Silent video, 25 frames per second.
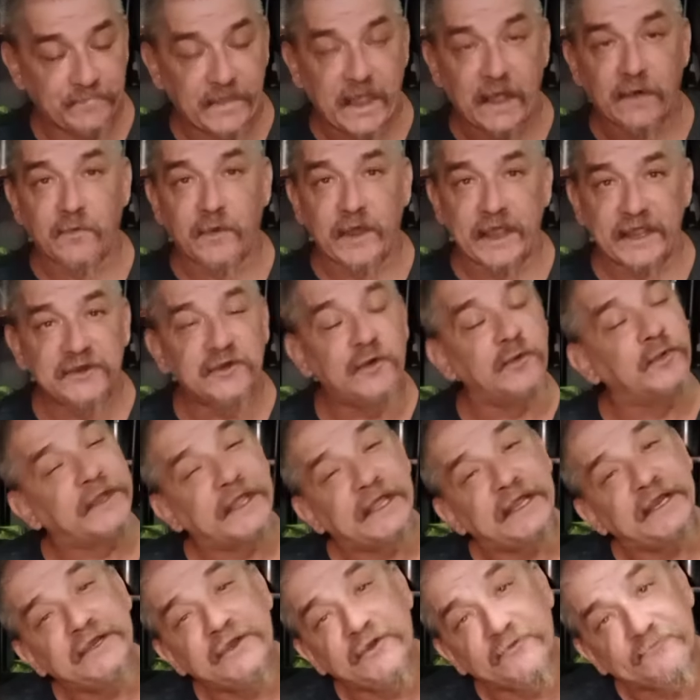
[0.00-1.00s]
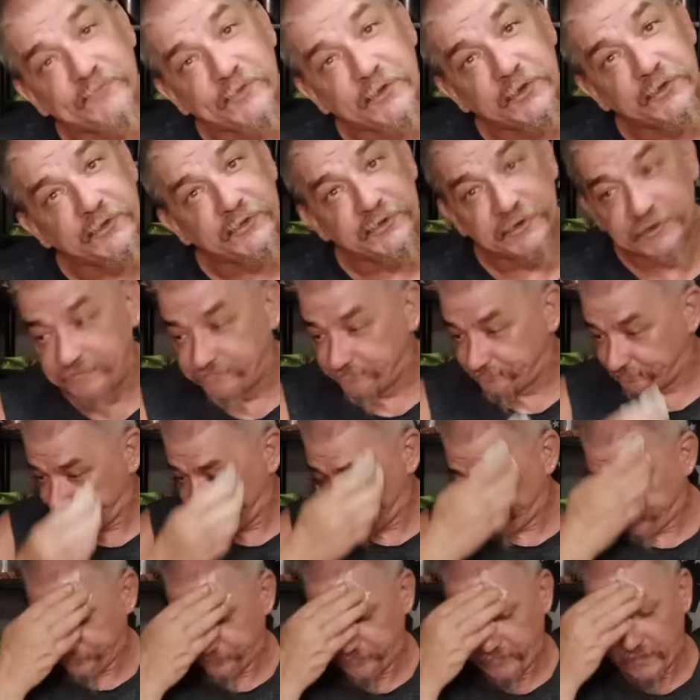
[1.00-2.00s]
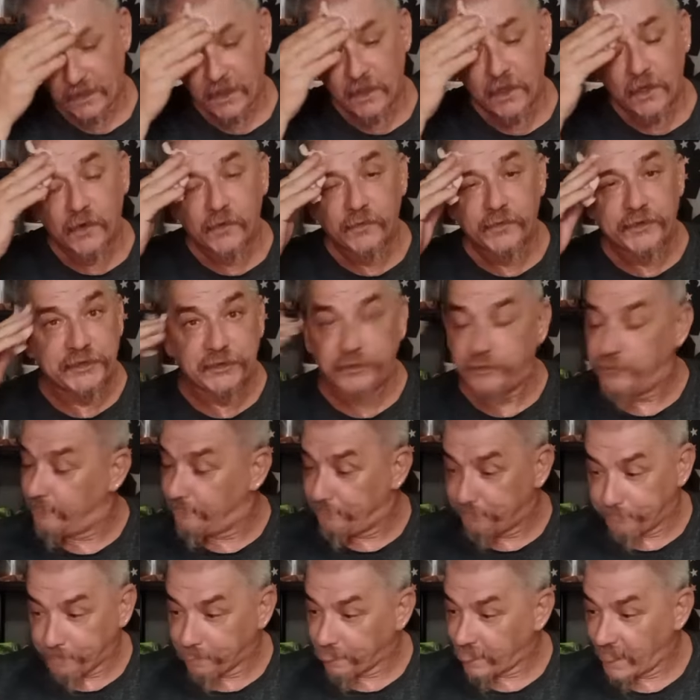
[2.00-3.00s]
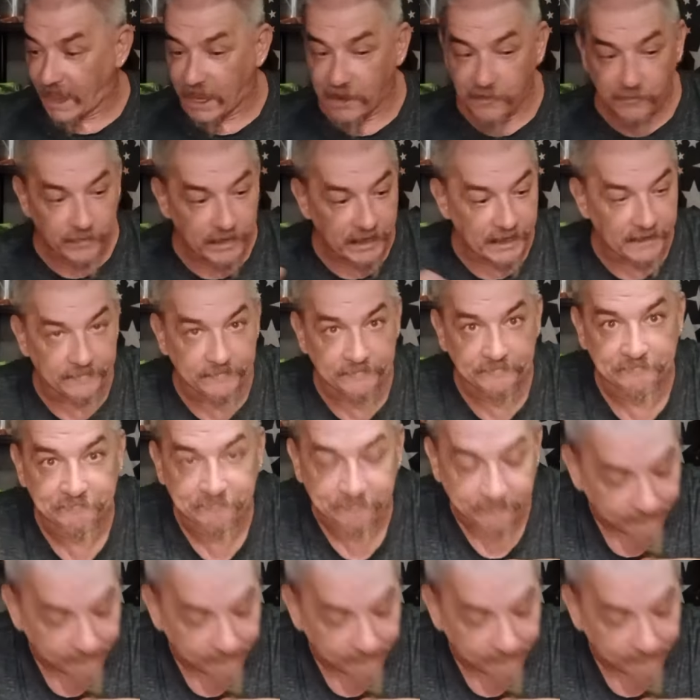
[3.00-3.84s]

That way it don't get in your food. Whew. Well,